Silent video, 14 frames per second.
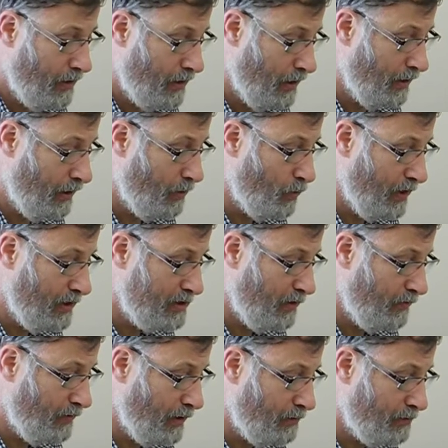And I'm waiting
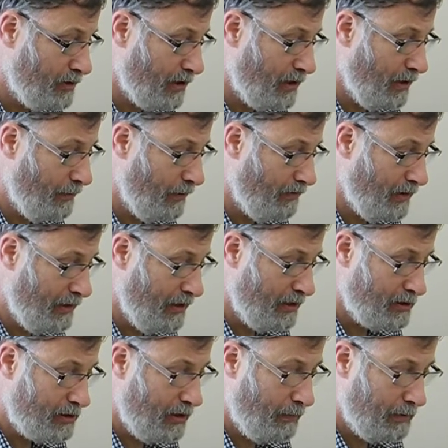for those to come over the
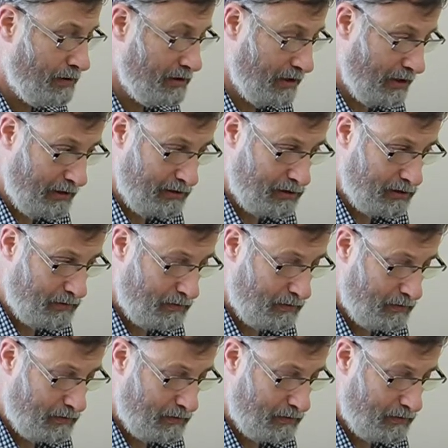next couple of days.